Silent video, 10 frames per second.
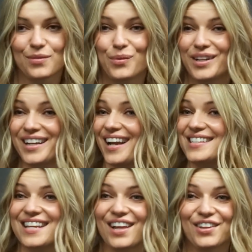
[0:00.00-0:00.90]
What did
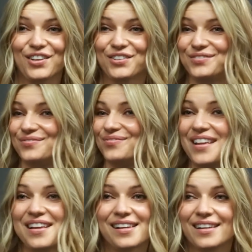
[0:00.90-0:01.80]
I tell naughty. you?
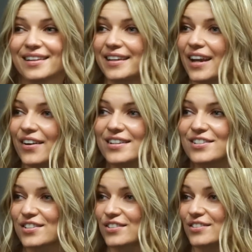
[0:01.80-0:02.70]
Carrie's
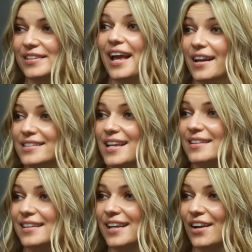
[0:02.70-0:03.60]
just, yeah,
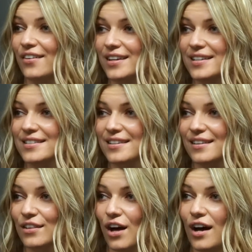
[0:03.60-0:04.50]
exactly. Carrie is
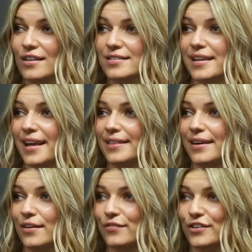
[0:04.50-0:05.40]
lost and
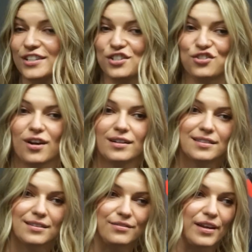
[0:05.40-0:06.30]
therefore
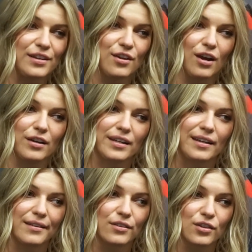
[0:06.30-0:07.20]
destructive and
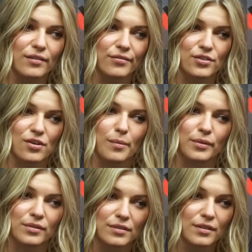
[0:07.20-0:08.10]
naughty and looking for
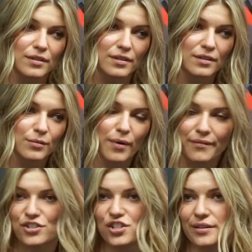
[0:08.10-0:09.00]
trouble
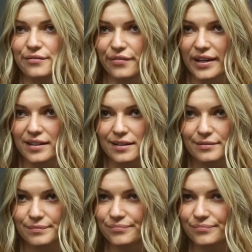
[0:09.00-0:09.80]
wherever she can find it.